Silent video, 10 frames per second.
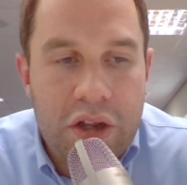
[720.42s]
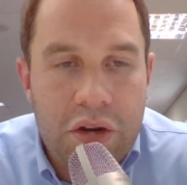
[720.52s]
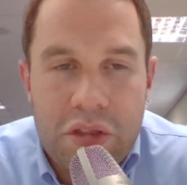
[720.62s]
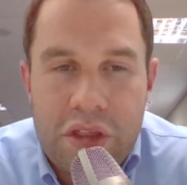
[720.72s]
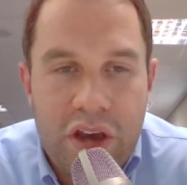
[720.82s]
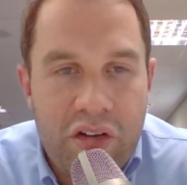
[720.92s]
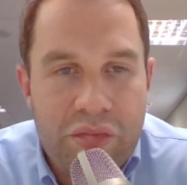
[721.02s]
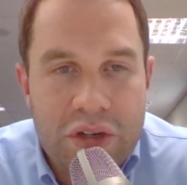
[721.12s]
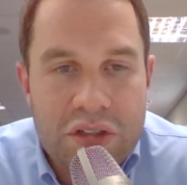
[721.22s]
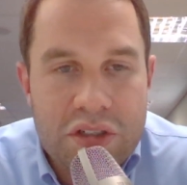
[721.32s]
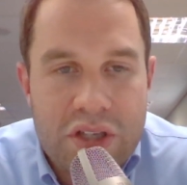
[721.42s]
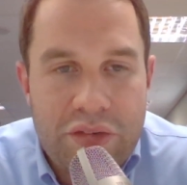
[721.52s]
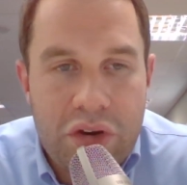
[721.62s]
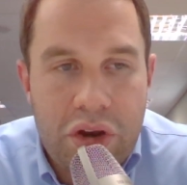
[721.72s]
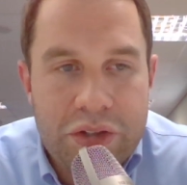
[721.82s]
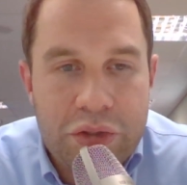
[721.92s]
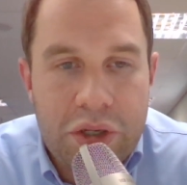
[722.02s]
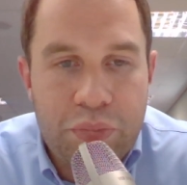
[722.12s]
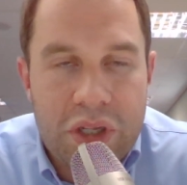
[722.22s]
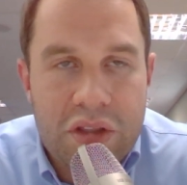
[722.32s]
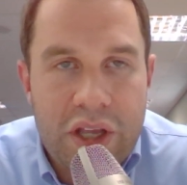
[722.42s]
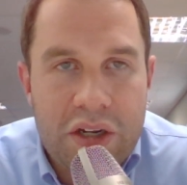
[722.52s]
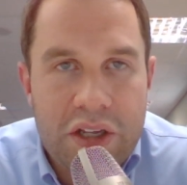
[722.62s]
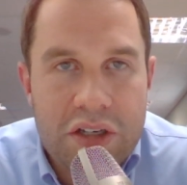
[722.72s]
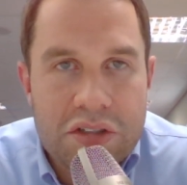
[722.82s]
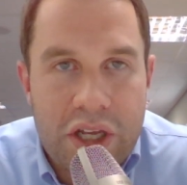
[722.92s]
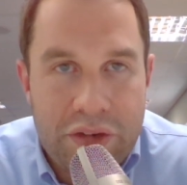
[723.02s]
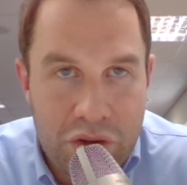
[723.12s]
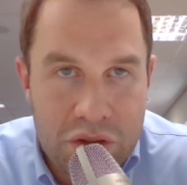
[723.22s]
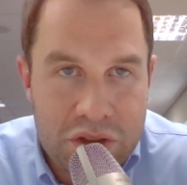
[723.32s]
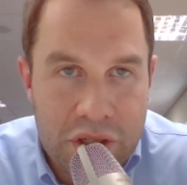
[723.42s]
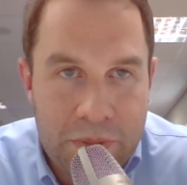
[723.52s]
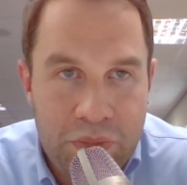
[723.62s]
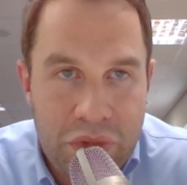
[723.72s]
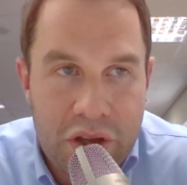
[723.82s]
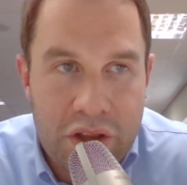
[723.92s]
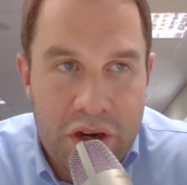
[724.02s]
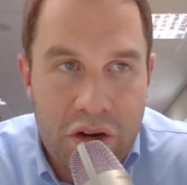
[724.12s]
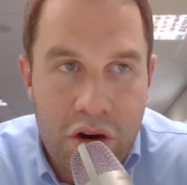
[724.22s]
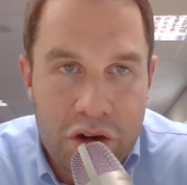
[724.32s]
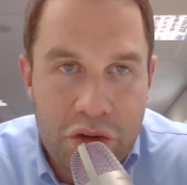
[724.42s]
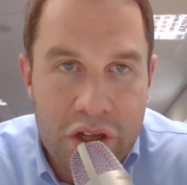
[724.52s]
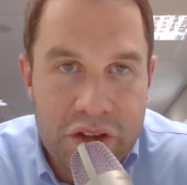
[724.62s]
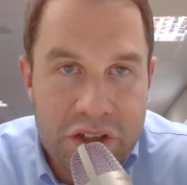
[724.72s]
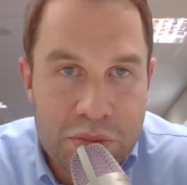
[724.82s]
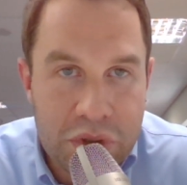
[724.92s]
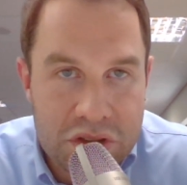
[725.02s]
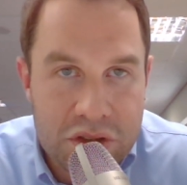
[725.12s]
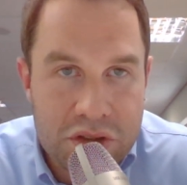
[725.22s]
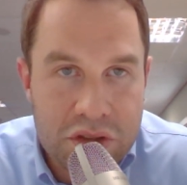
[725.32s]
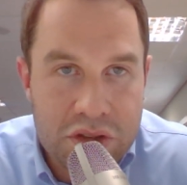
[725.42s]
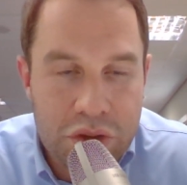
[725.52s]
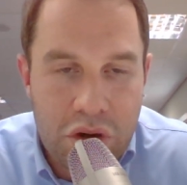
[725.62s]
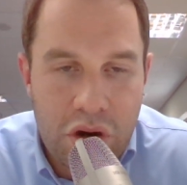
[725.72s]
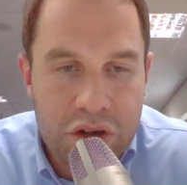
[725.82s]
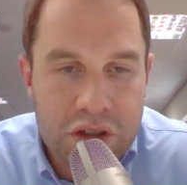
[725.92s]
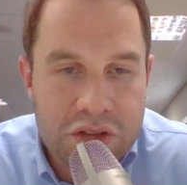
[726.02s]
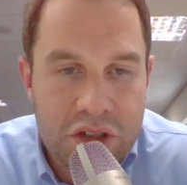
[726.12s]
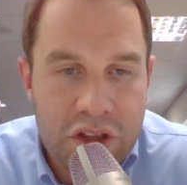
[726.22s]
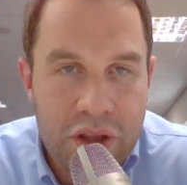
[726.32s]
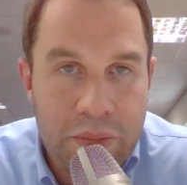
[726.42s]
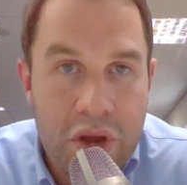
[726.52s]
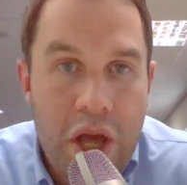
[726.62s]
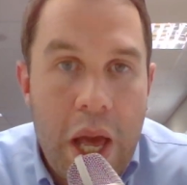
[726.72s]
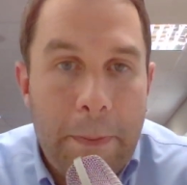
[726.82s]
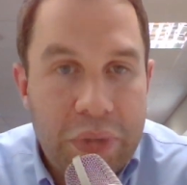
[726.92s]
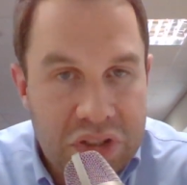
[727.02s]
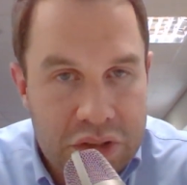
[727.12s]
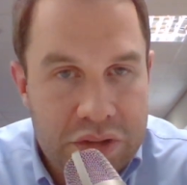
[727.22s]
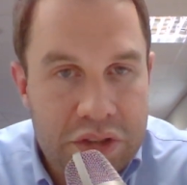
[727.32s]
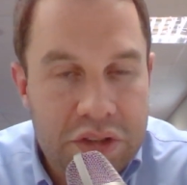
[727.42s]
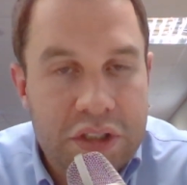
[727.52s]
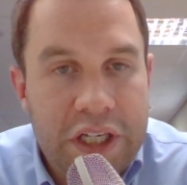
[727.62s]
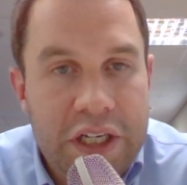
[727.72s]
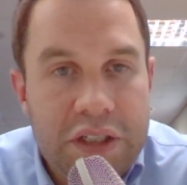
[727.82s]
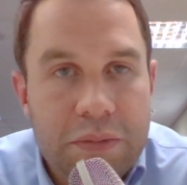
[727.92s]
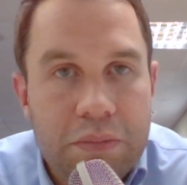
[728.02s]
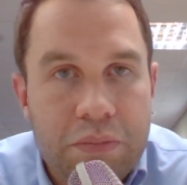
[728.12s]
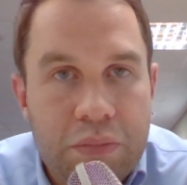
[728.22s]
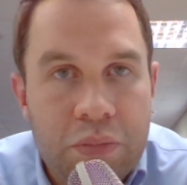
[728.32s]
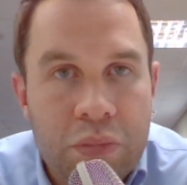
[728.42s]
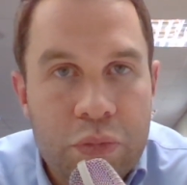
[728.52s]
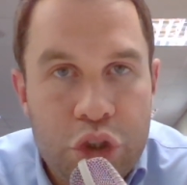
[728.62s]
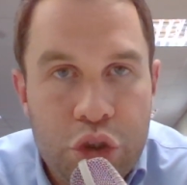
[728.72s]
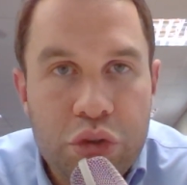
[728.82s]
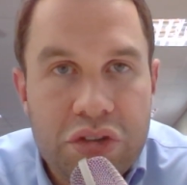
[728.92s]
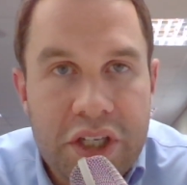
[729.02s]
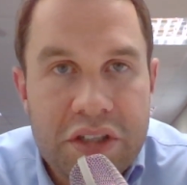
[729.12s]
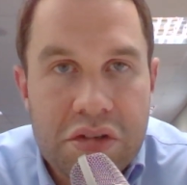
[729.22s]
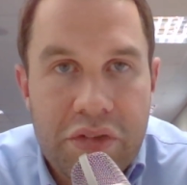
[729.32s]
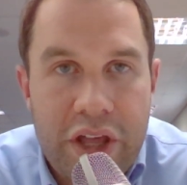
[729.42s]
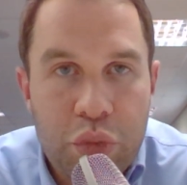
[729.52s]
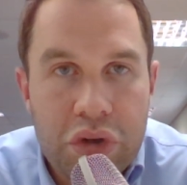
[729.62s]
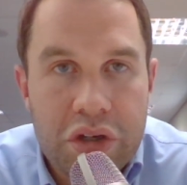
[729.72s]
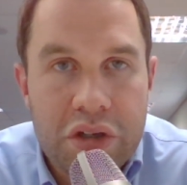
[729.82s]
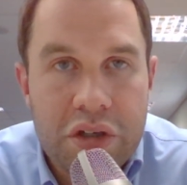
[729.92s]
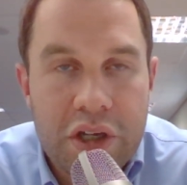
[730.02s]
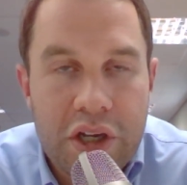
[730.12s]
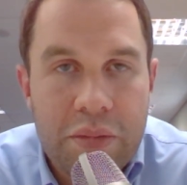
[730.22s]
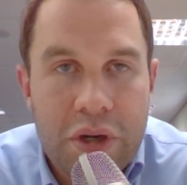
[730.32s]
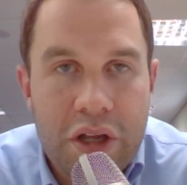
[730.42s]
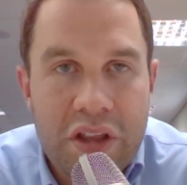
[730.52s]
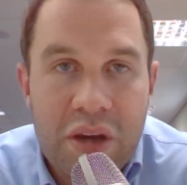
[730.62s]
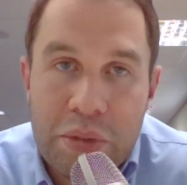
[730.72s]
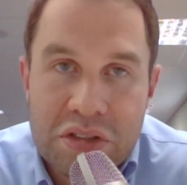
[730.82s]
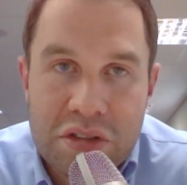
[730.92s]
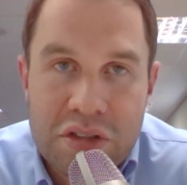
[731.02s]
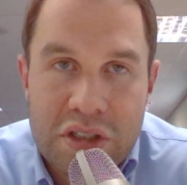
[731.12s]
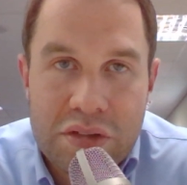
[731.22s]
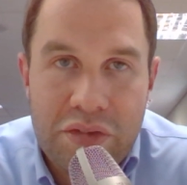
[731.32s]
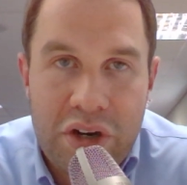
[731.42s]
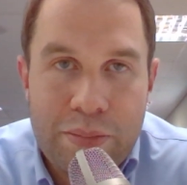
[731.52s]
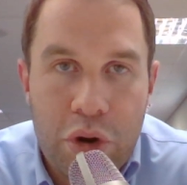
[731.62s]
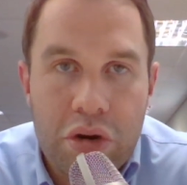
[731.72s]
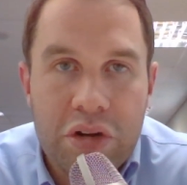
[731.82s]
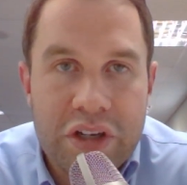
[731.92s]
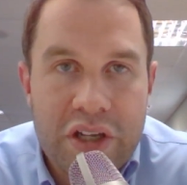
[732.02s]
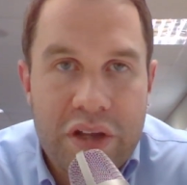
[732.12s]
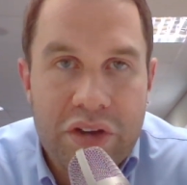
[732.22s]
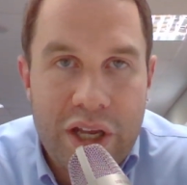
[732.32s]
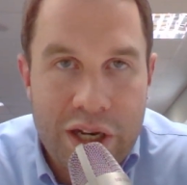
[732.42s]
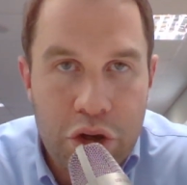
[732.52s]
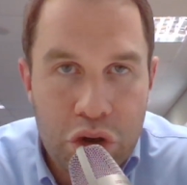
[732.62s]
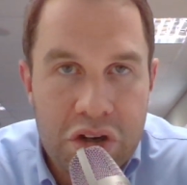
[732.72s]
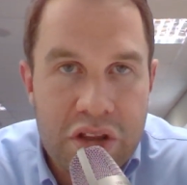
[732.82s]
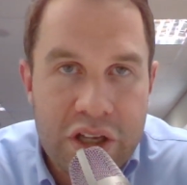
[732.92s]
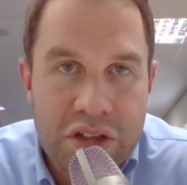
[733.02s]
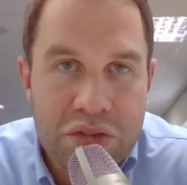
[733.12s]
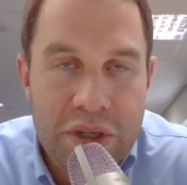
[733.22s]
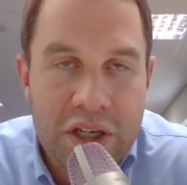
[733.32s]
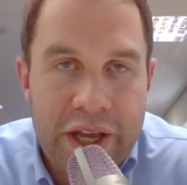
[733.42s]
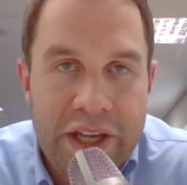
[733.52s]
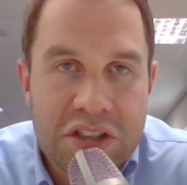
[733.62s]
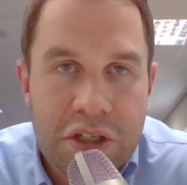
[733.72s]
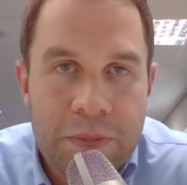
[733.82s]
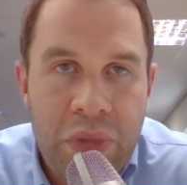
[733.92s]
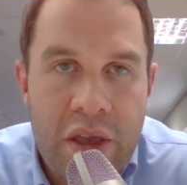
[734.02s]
don't think government is ever going to admit that it is at fault here, that it can't run these businesses. You can't consider them businesses in any true sense of that word, and I think business is a very moral endeavor and a good thing to be engaged in.